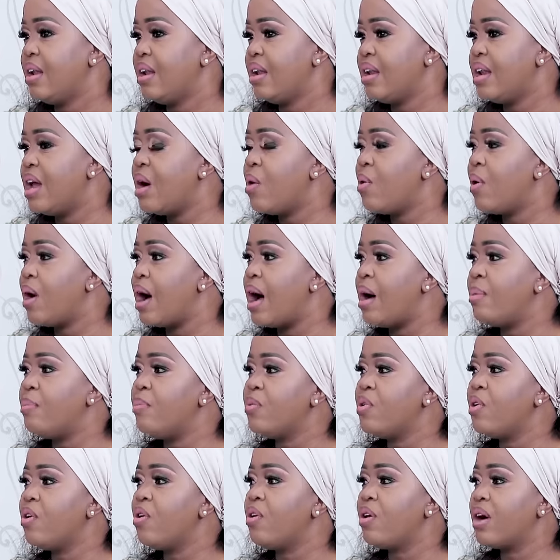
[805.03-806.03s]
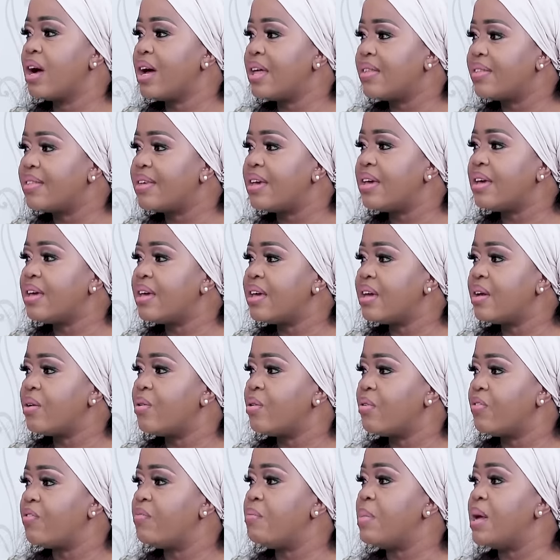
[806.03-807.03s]
now I'm no longer
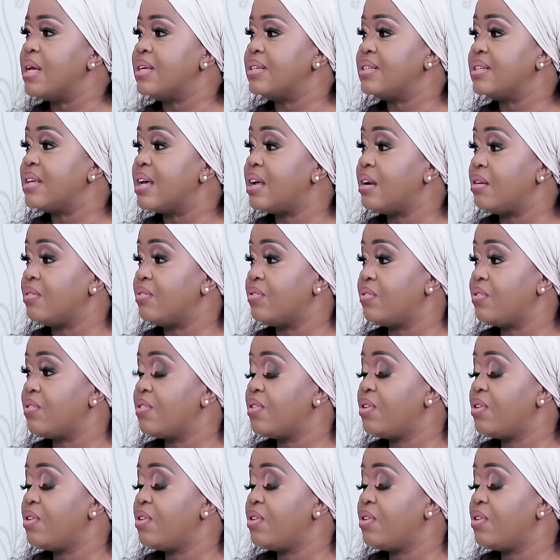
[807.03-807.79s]
thinking of myself.